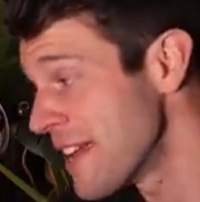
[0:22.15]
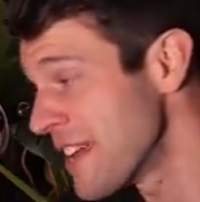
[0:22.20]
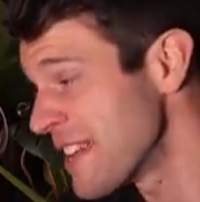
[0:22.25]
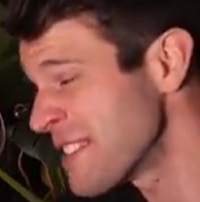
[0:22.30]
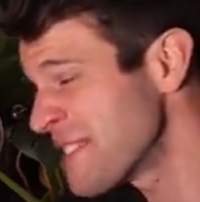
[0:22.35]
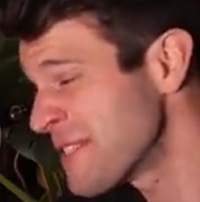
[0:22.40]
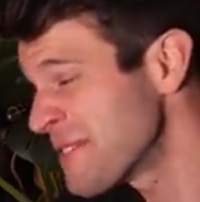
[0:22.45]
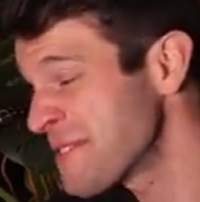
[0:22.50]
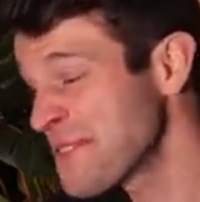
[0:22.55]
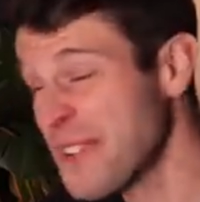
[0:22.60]

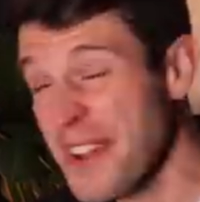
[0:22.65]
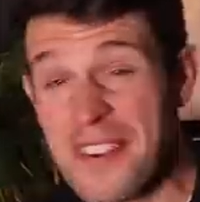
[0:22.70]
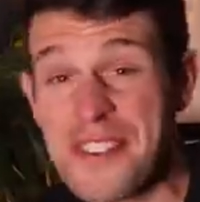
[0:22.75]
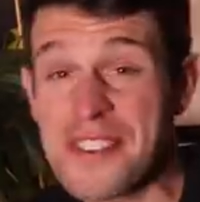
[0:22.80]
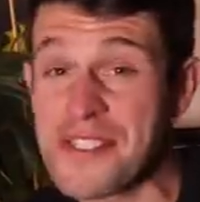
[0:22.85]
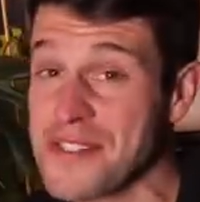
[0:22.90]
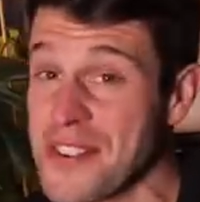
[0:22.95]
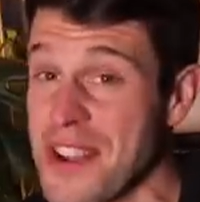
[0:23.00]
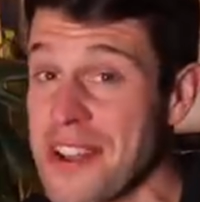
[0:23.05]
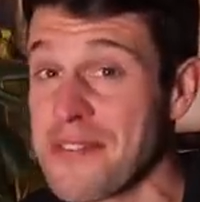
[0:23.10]
As far
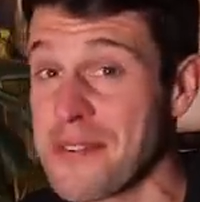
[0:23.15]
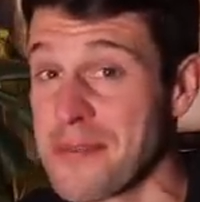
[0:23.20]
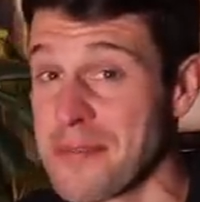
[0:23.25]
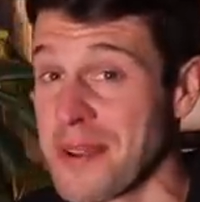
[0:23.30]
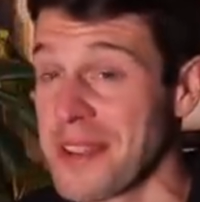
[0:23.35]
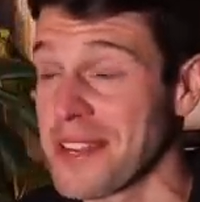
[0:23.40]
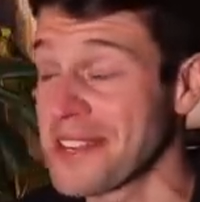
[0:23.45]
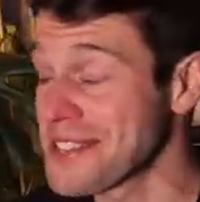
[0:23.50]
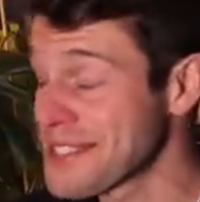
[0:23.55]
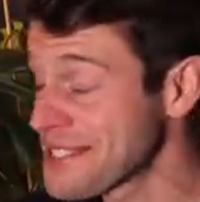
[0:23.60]
as triathlon
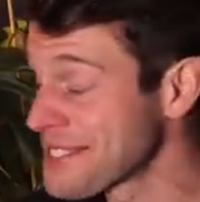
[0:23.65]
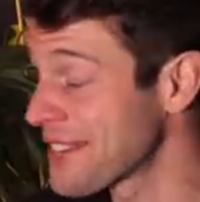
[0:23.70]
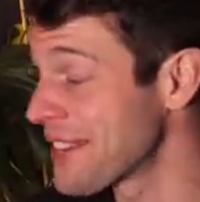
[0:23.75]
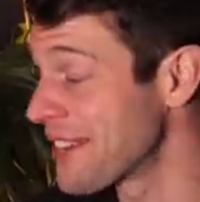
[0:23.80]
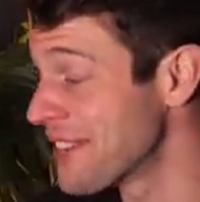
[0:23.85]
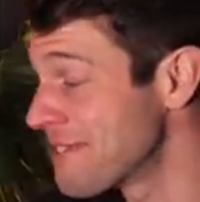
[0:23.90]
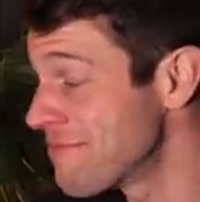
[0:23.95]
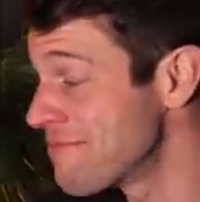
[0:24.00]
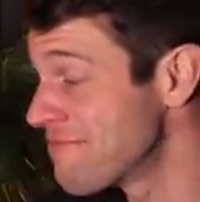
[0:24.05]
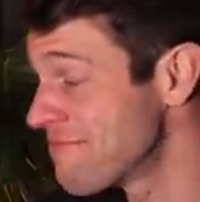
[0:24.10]
bikes
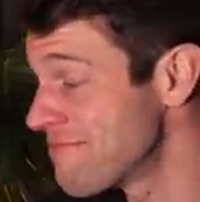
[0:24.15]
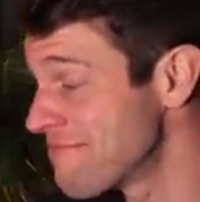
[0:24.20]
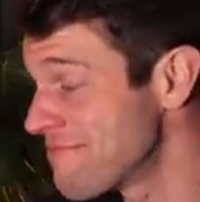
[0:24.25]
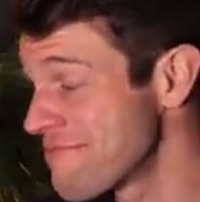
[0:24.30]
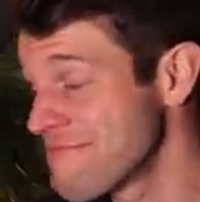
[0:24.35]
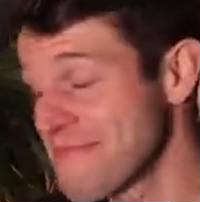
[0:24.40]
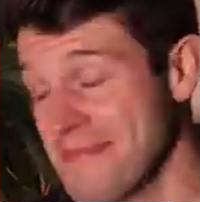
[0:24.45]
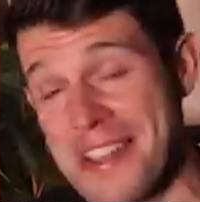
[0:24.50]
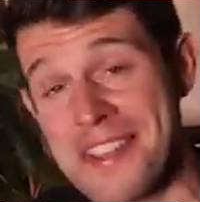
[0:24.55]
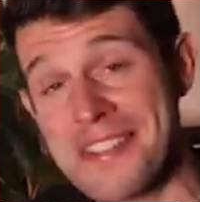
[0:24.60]
go,
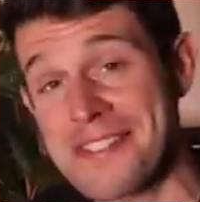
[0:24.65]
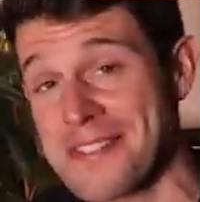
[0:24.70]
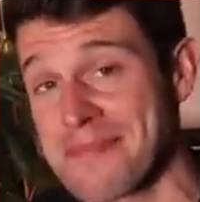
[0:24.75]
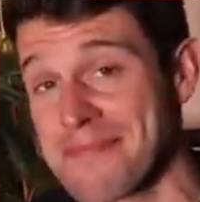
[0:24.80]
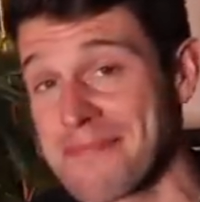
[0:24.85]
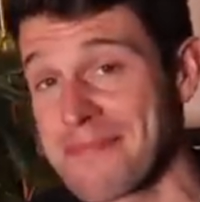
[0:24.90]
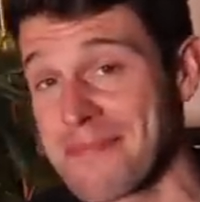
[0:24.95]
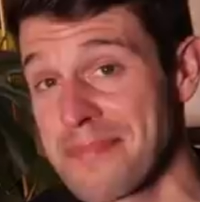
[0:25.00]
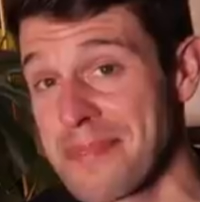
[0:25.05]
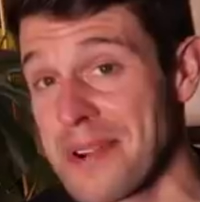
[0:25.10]
that's
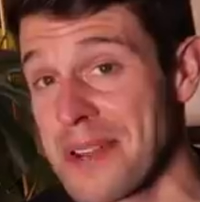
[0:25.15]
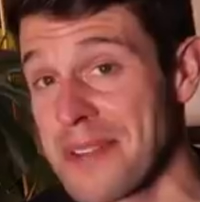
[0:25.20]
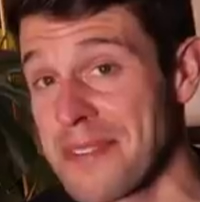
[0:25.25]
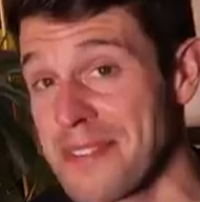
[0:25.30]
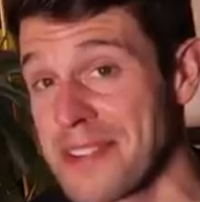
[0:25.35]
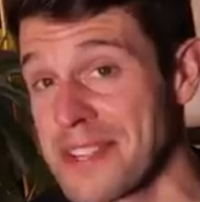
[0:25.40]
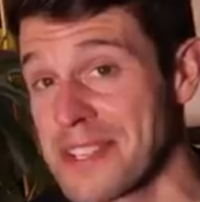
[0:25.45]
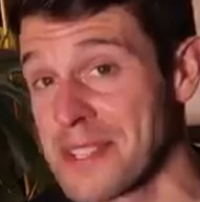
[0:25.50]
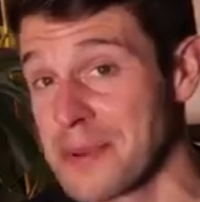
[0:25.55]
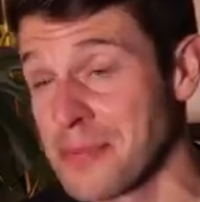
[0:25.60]
pretty
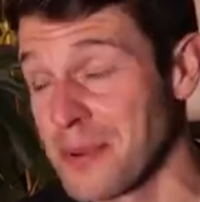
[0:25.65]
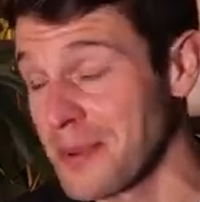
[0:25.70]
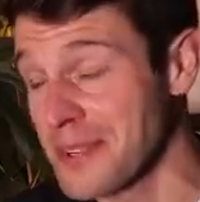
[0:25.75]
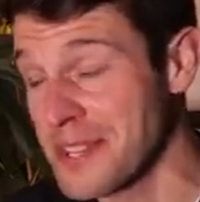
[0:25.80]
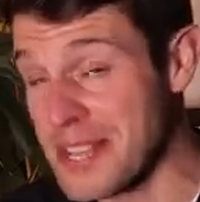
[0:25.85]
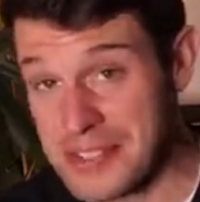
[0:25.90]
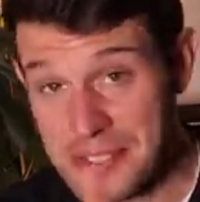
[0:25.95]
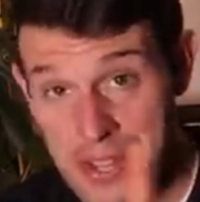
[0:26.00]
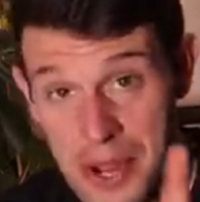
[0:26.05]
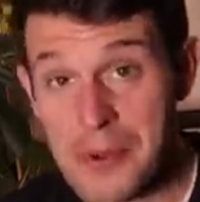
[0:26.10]
reasonable.
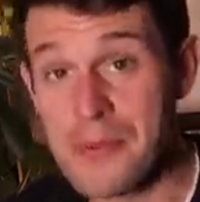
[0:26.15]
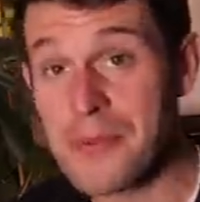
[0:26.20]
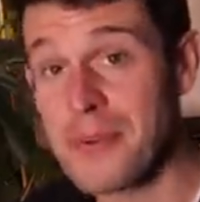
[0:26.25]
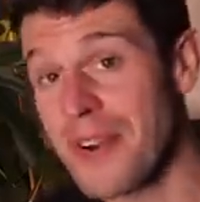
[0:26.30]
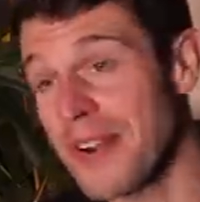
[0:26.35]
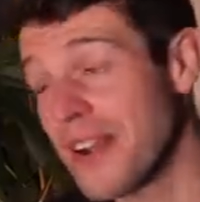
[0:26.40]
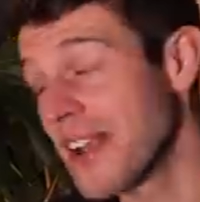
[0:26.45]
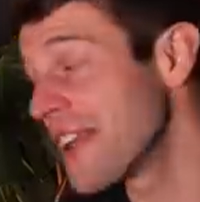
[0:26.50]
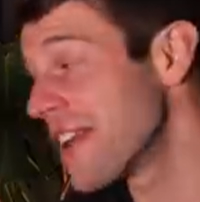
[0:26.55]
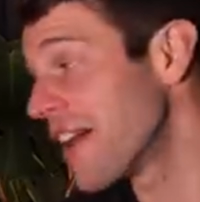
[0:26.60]
And yet don't
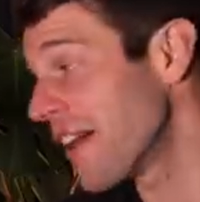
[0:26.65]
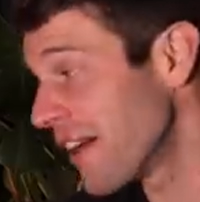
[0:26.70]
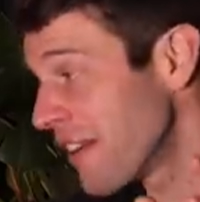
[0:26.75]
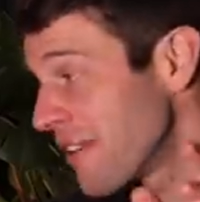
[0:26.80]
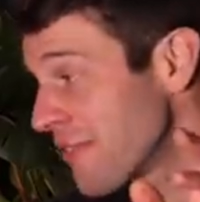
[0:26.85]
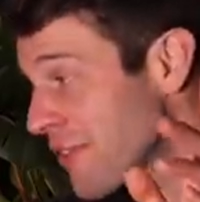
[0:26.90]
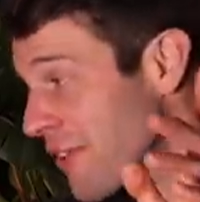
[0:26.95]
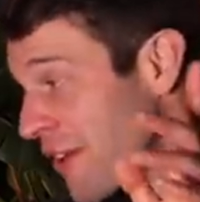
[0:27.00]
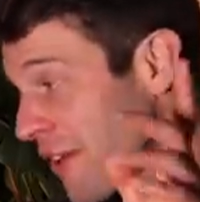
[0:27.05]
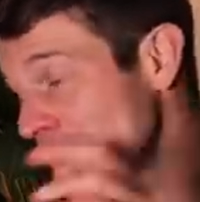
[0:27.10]
worry,
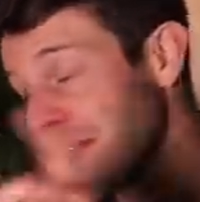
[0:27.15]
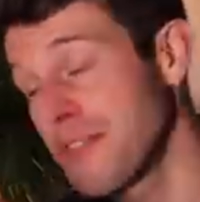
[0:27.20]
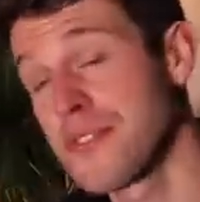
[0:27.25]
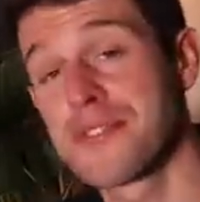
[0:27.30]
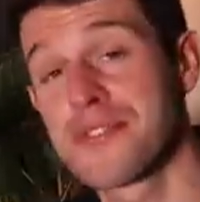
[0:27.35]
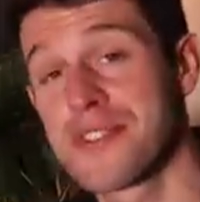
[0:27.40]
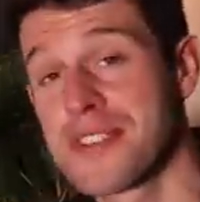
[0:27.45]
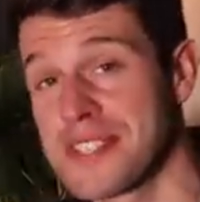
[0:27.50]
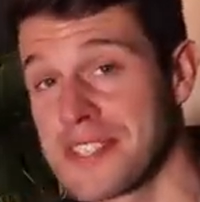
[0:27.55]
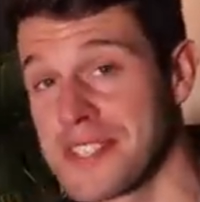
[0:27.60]
I've got a few
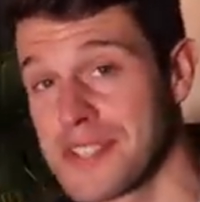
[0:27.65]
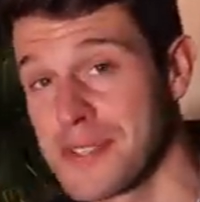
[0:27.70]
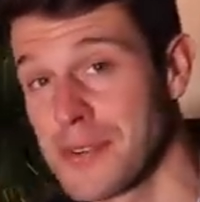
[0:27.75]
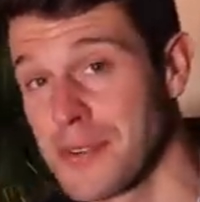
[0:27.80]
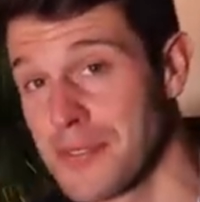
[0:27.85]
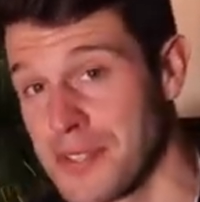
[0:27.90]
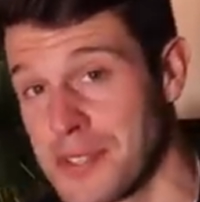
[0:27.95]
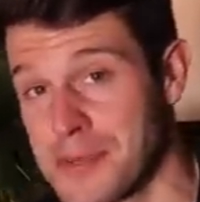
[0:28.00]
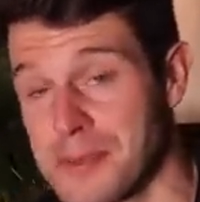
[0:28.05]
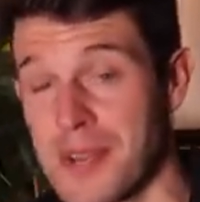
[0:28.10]
treats in
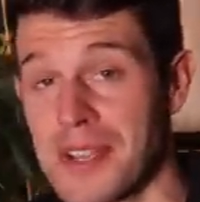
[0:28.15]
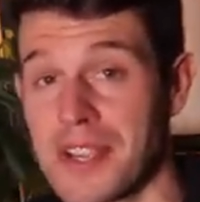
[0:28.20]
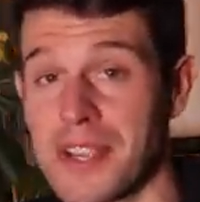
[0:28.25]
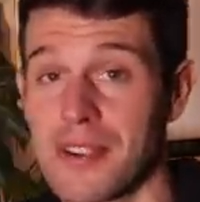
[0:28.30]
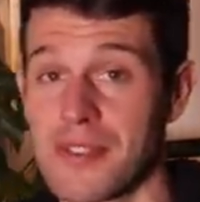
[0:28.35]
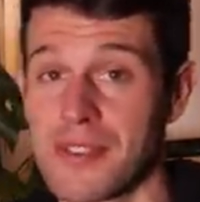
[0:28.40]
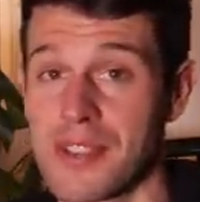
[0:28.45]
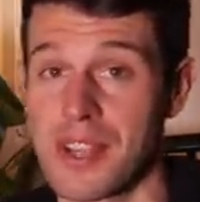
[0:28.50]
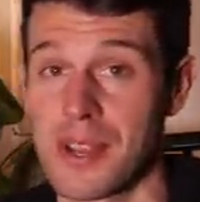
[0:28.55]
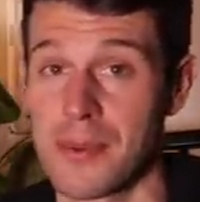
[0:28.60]
store for this bike
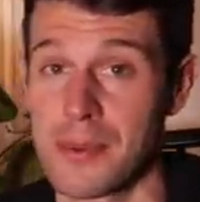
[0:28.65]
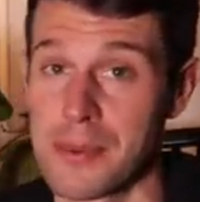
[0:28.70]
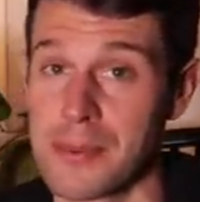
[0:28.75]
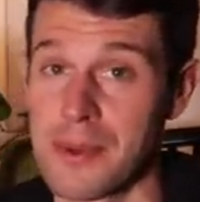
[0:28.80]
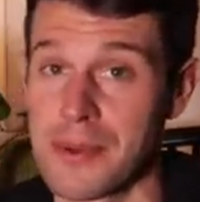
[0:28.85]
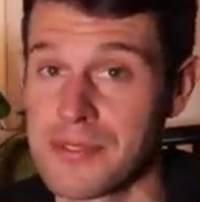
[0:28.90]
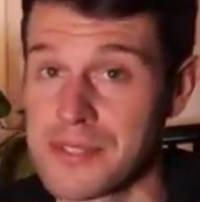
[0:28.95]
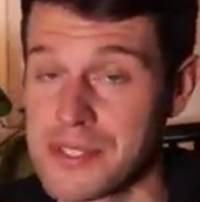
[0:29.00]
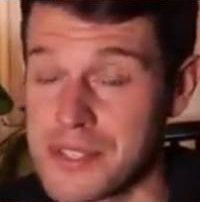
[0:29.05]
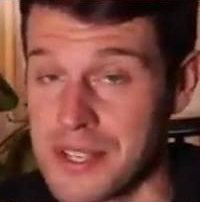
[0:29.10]
over the coming
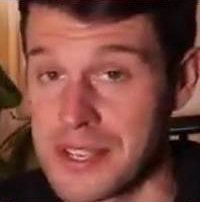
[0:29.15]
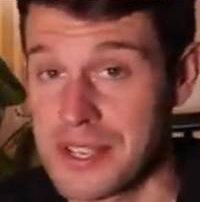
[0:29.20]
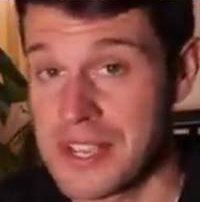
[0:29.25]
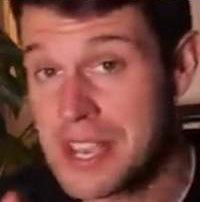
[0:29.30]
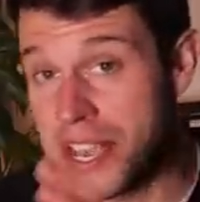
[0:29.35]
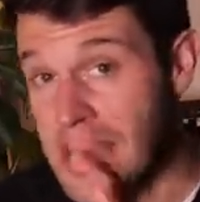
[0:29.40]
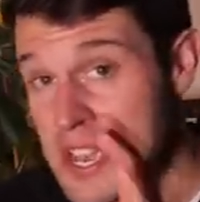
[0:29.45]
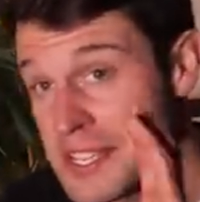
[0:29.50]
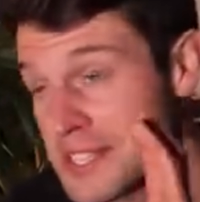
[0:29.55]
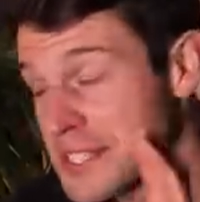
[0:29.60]
months, so
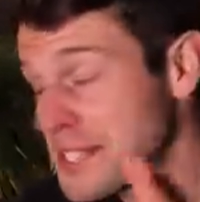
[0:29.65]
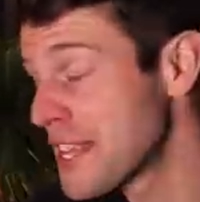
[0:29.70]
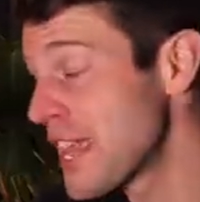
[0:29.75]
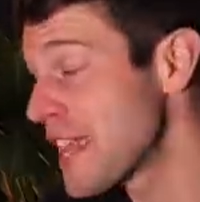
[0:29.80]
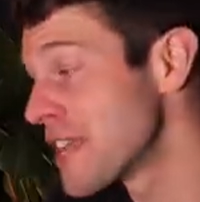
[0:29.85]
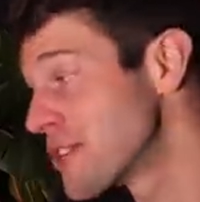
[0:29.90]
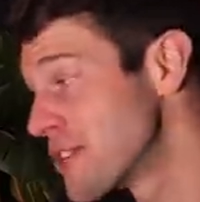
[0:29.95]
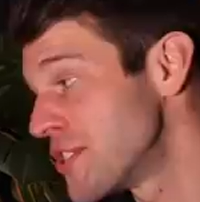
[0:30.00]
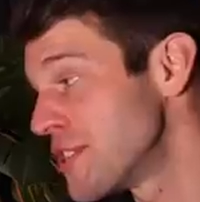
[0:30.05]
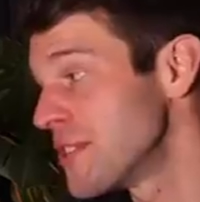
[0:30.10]

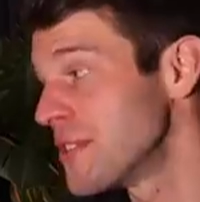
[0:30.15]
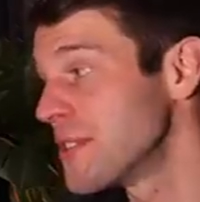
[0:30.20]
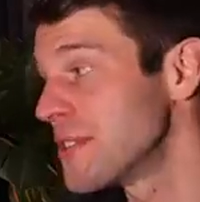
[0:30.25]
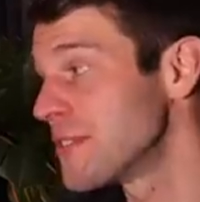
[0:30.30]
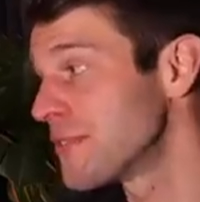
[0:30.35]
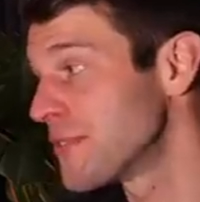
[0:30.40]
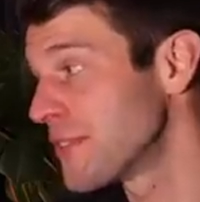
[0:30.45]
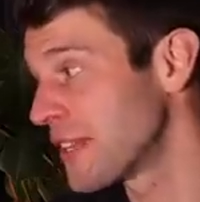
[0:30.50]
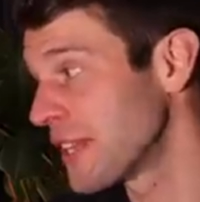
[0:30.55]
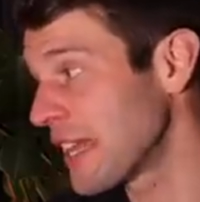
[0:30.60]
stay
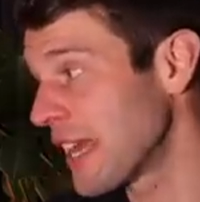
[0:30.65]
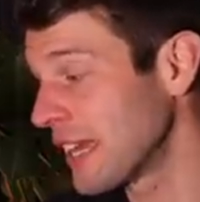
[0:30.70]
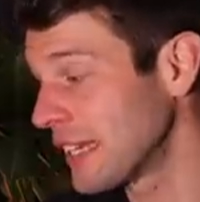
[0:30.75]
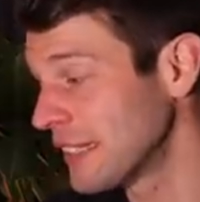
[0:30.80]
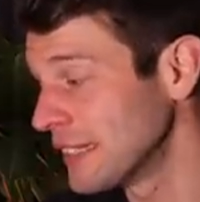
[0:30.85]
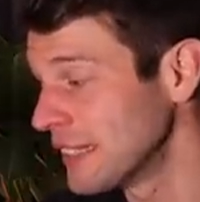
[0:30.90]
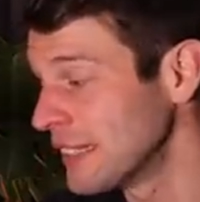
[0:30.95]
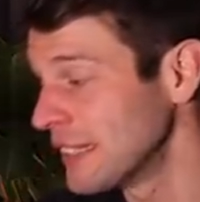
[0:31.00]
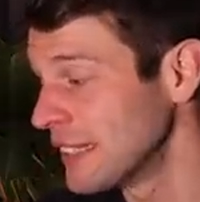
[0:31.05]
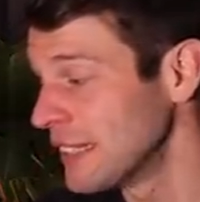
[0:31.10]
tuned for that.